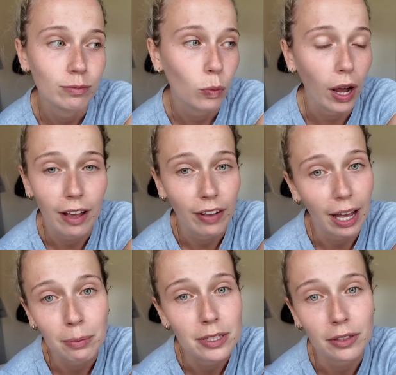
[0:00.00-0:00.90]
whatever
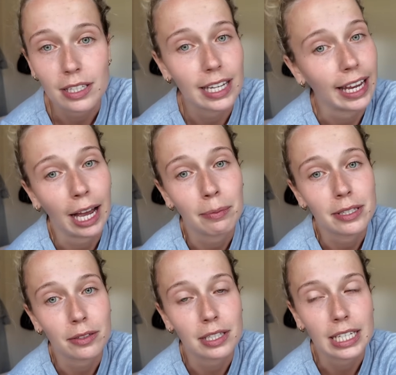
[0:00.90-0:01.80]
happens on the day
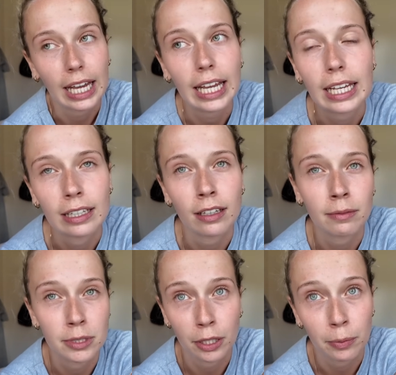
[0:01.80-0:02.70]
happens on the day, and
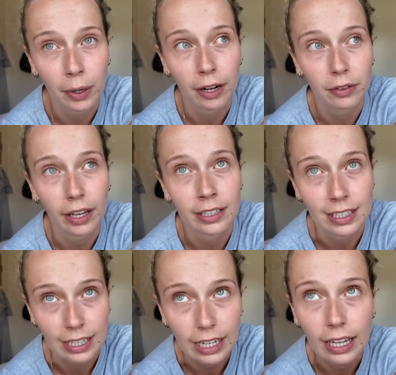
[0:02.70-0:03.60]
I'm so proud that I
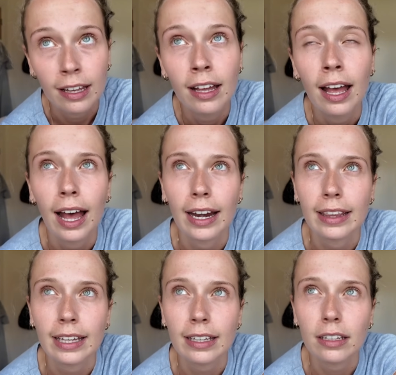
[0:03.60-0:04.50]
did it. And I
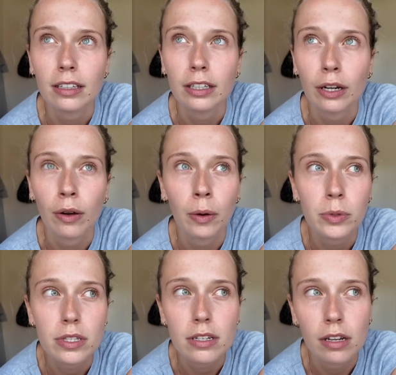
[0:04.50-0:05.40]
think, I
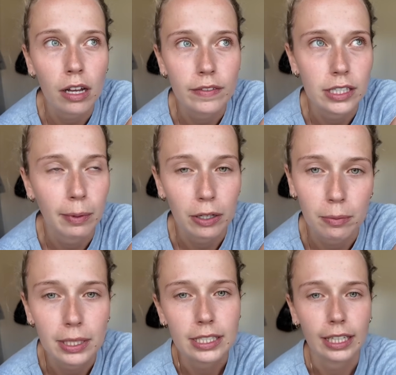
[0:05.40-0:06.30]
wasn't nervous about
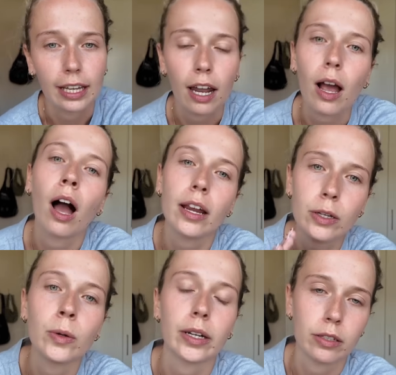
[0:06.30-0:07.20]
completing it. Like, I
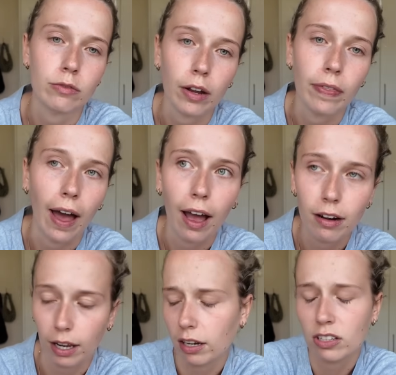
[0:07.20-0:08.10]
knew I could run that.
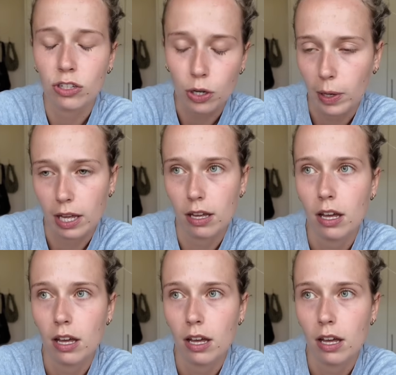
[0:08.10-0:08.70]
Like, I knew it.